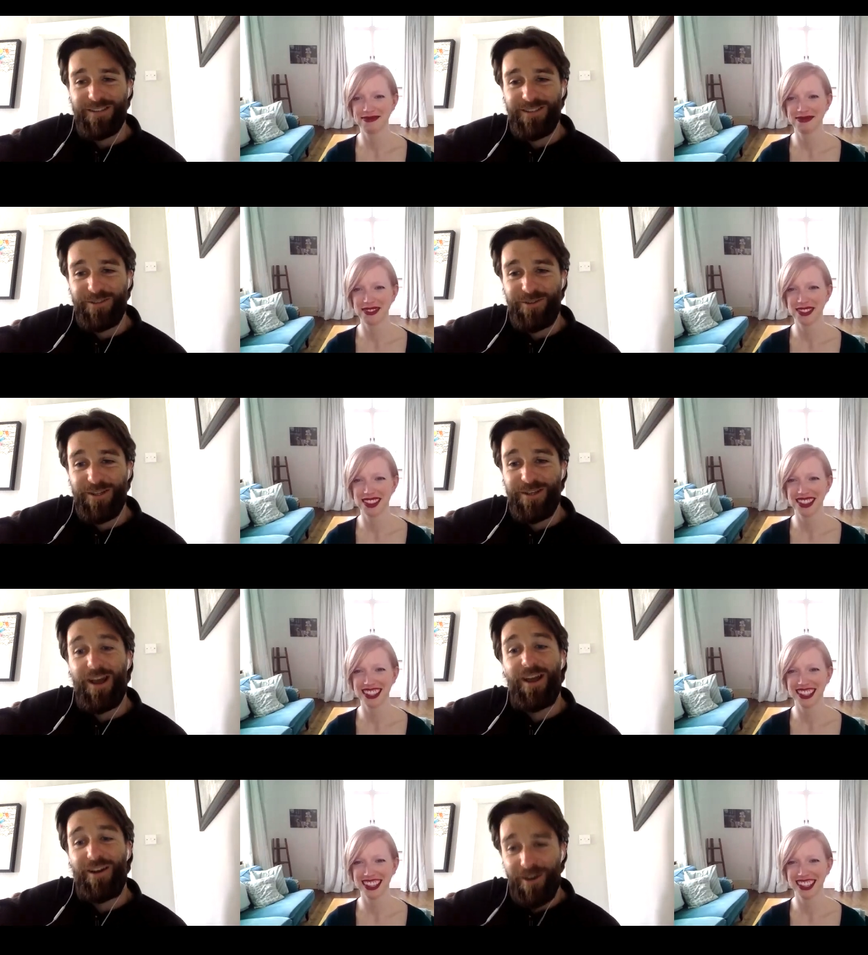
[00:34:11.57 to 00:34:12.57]
Speaker 1: situation,
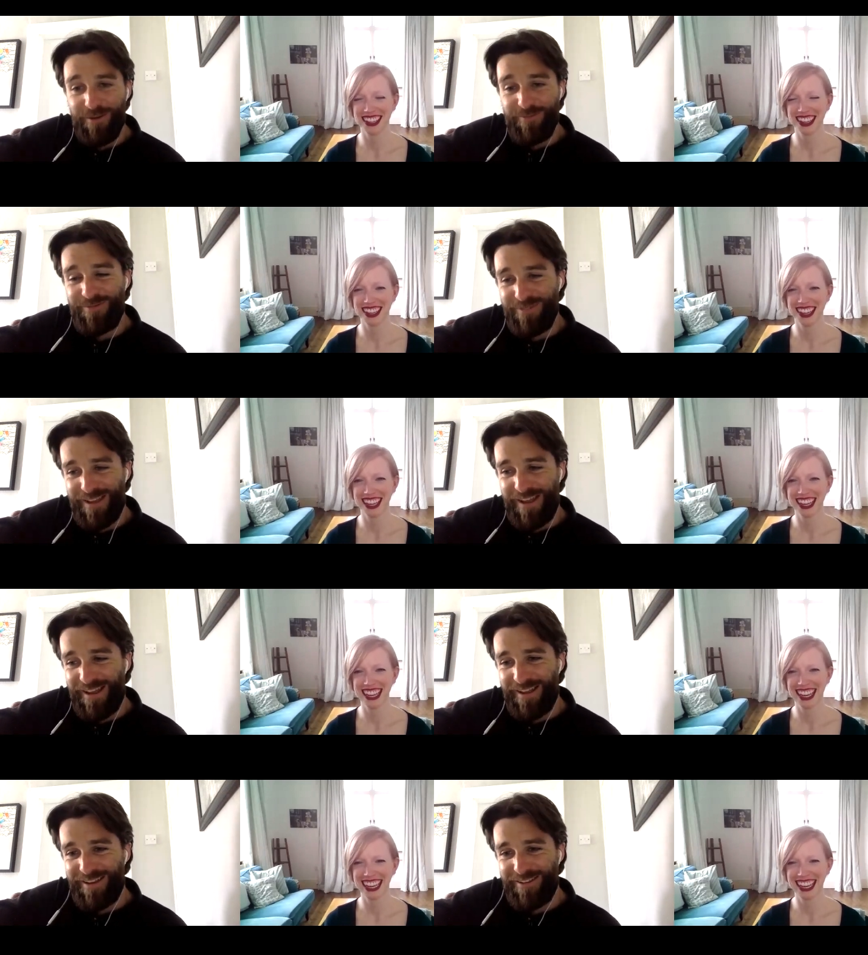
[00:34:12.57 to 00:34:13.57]
and I'm
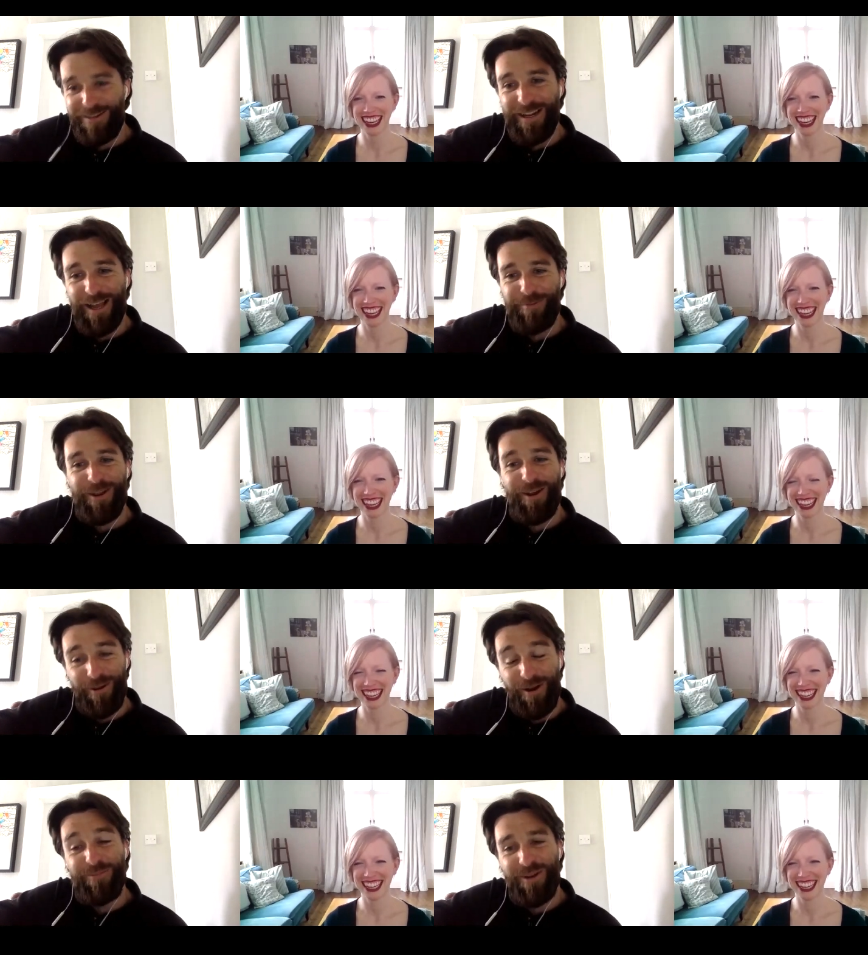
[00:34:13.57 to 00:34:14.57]
uh, really happy that
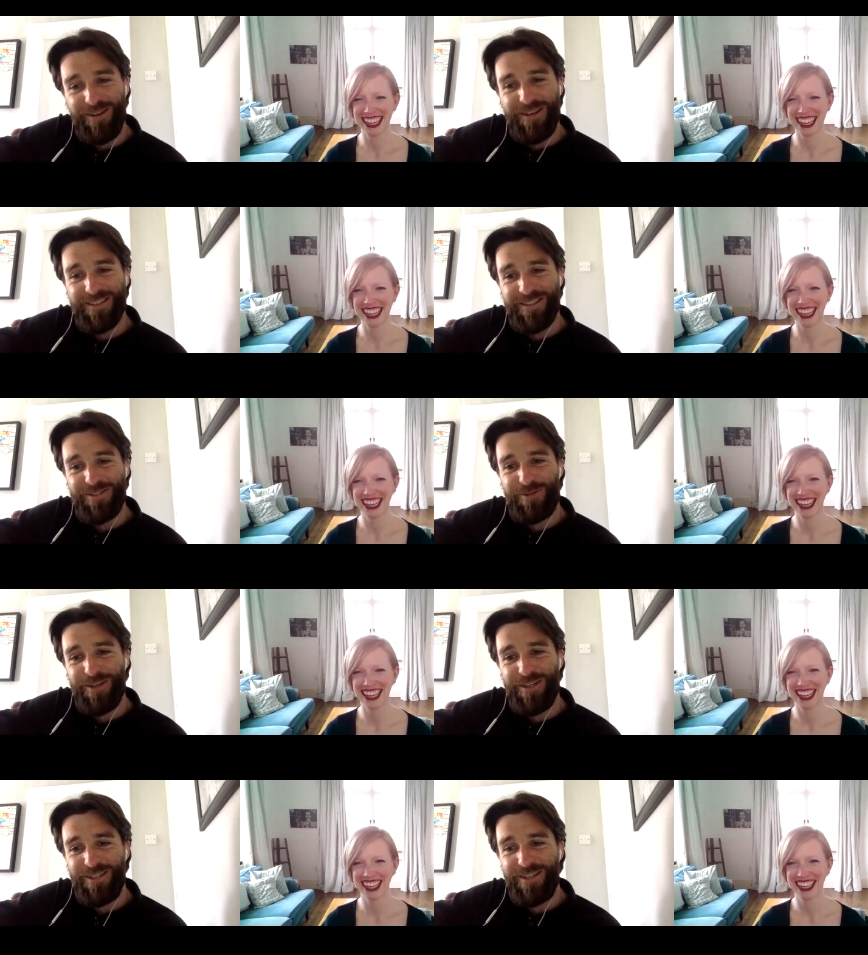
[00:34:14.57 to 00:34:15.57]
I'm not in that
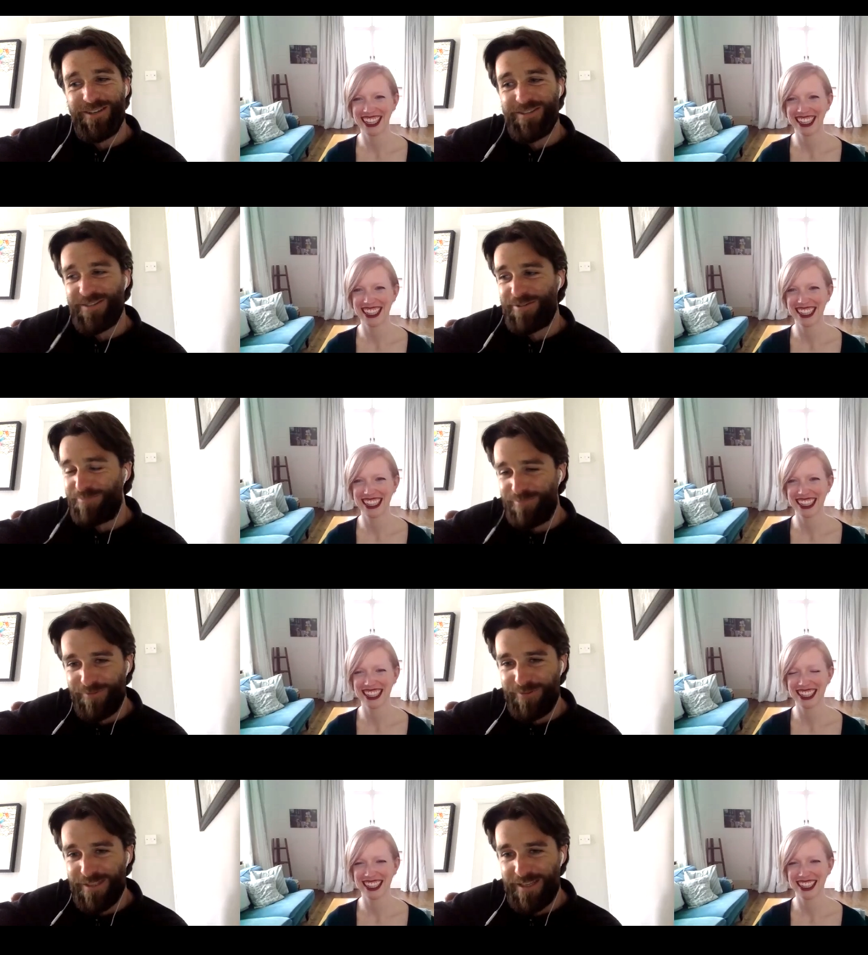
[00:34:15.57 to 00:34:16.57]
situation either. So
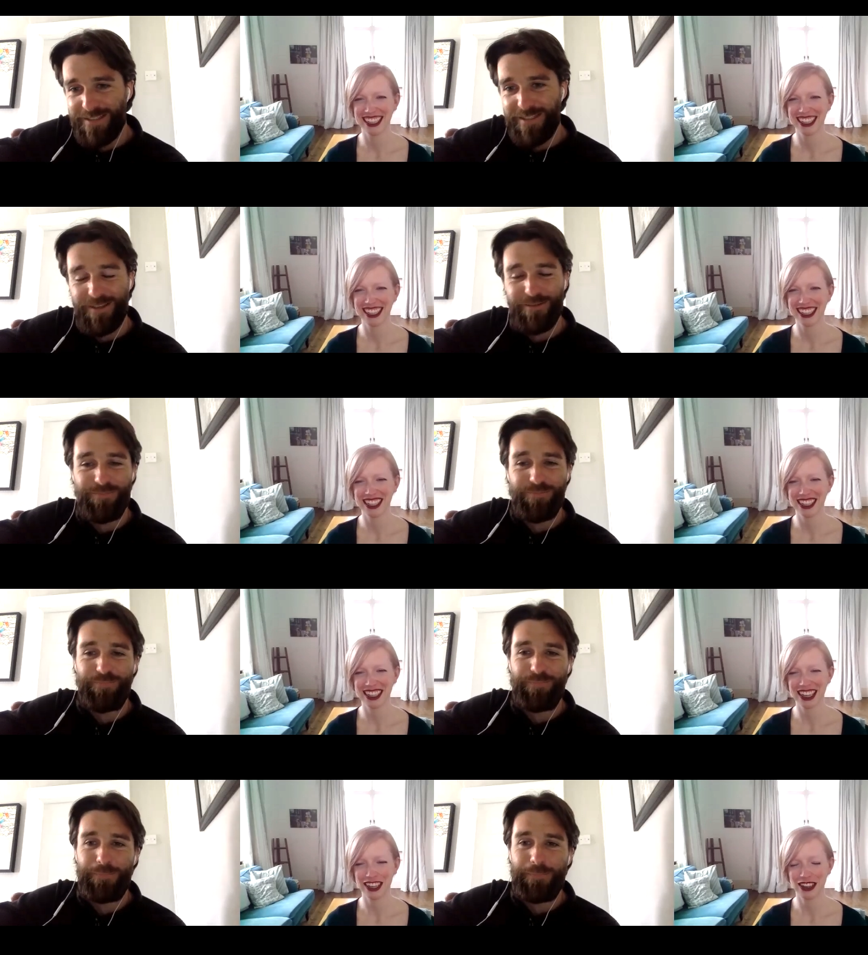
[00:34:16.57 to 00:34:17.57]
fantastic.
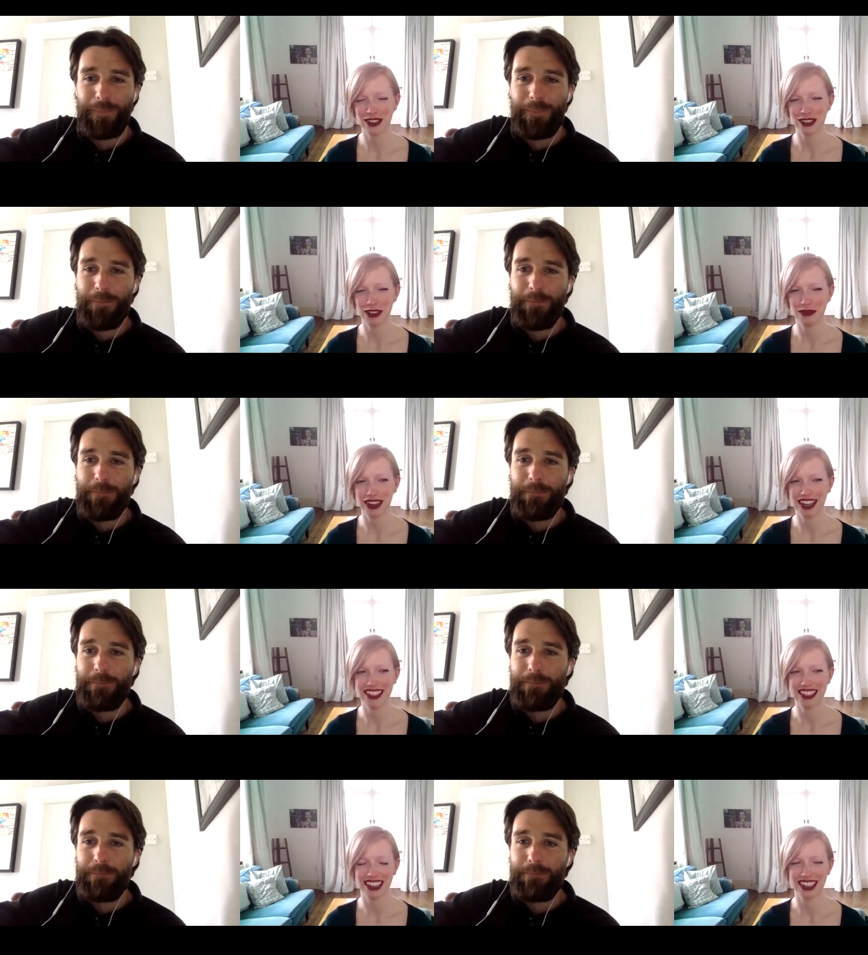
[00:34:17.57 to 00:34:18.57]
Speaker 2: Thank you so
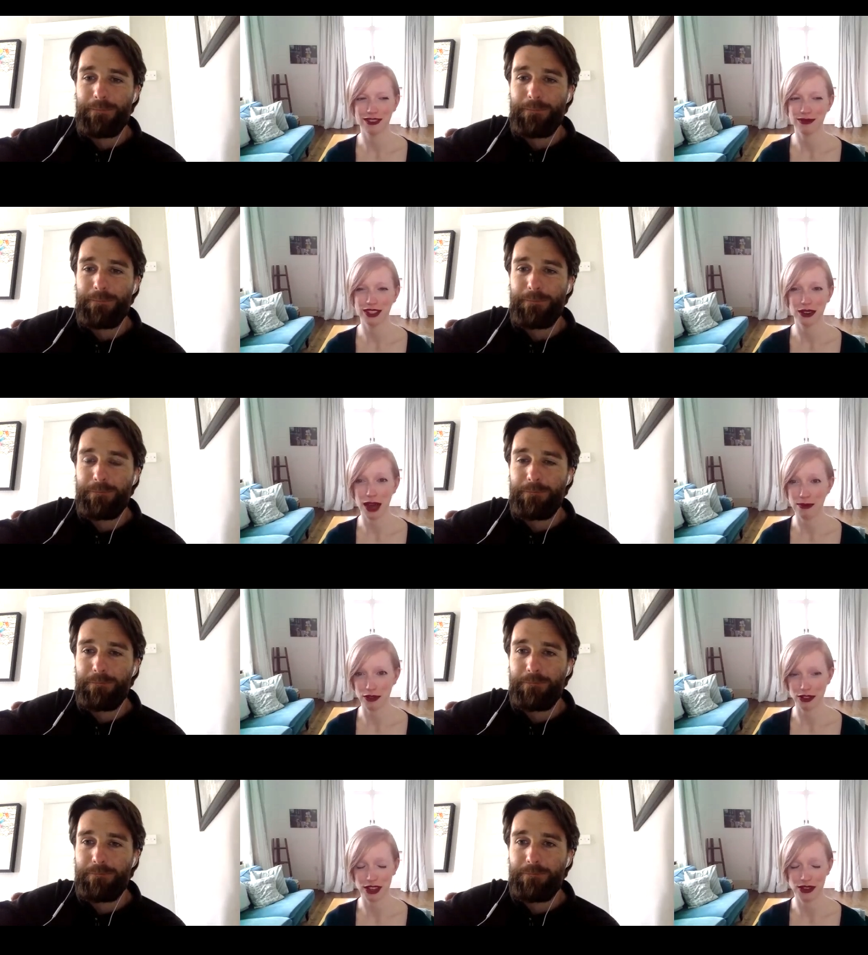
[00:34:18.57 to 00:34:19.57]
much. And I'm so
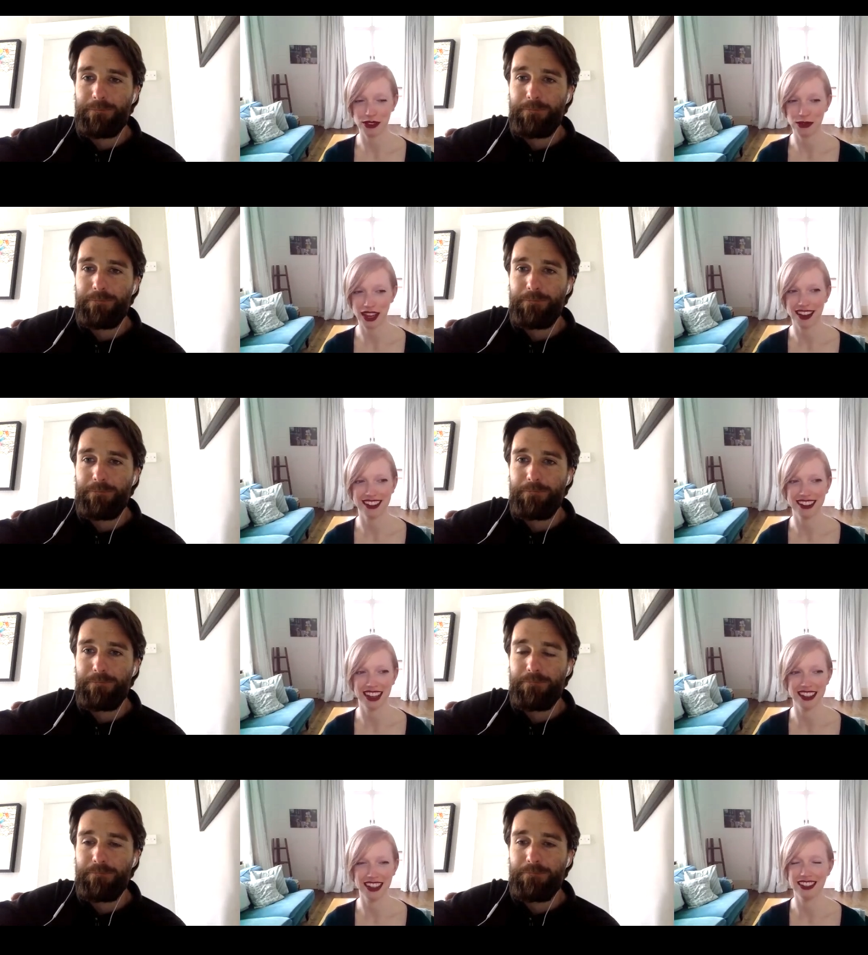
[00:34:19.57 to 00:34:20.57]
happy for you as well,
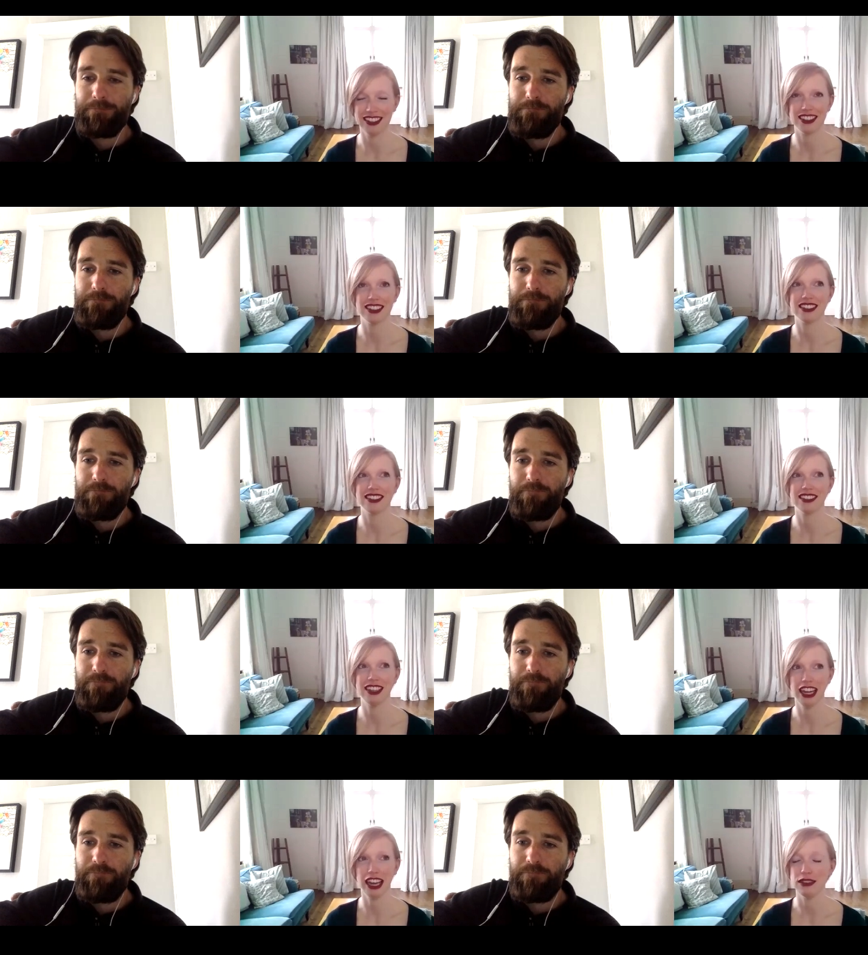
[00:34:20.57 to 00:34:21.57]
that it's just,
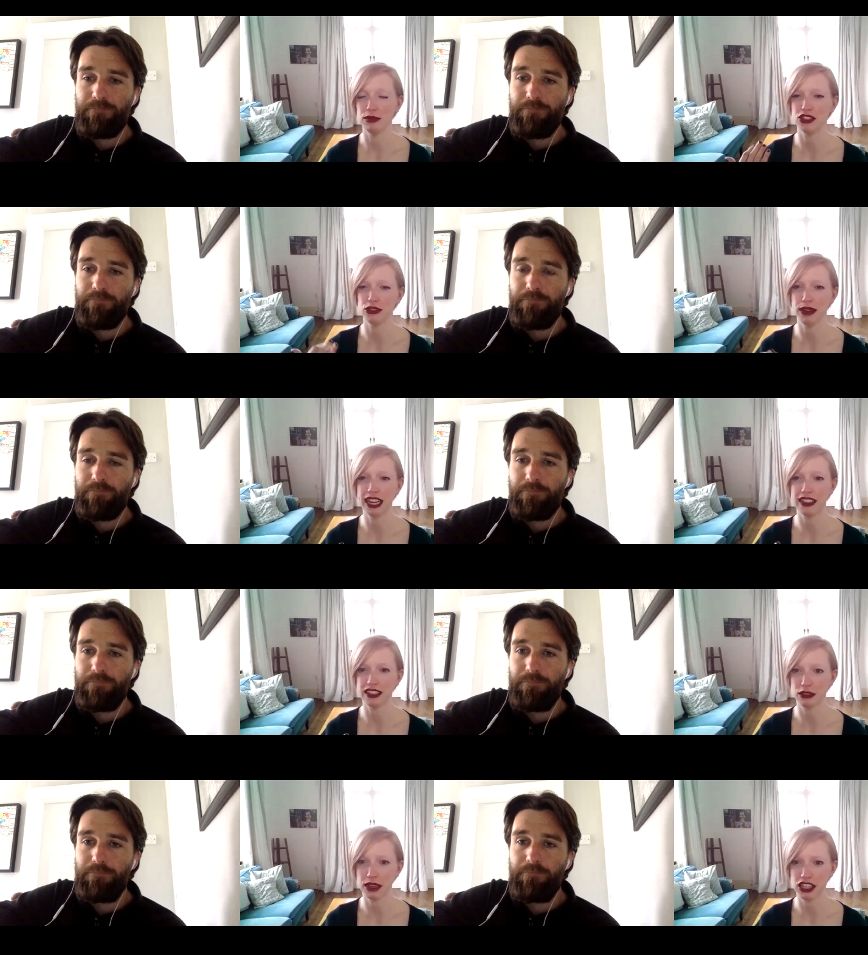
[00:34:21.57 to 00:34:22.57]
yeah, it puts your
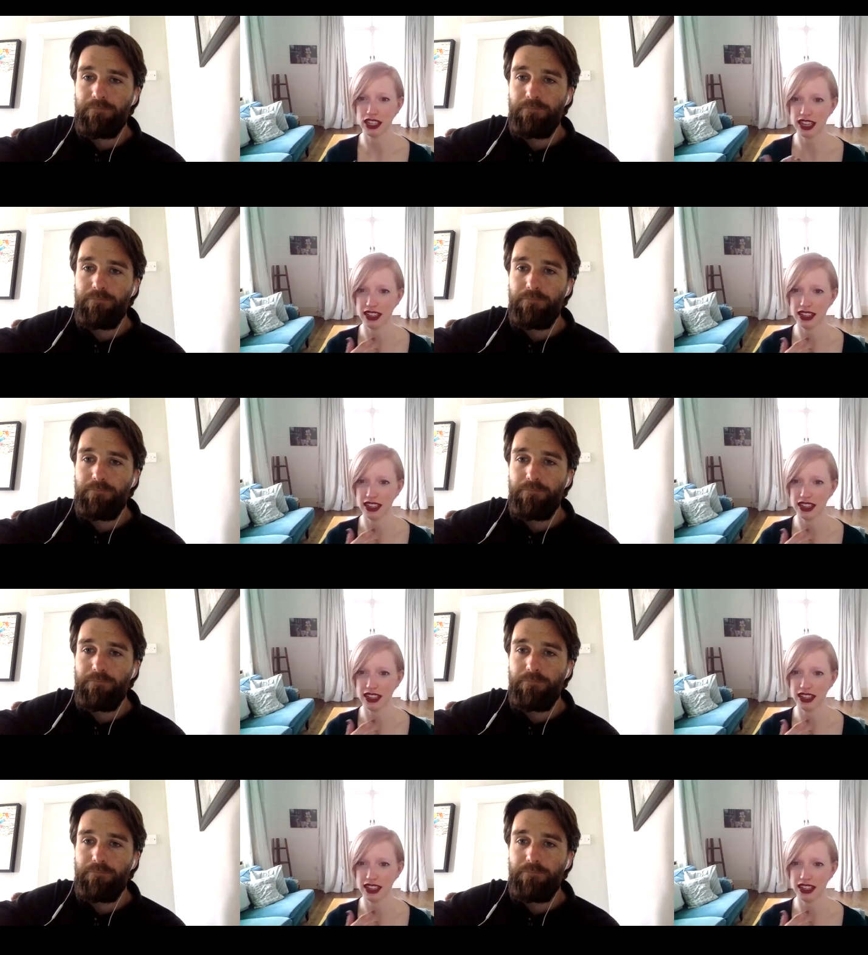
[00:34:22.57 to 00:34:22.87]
mind so much at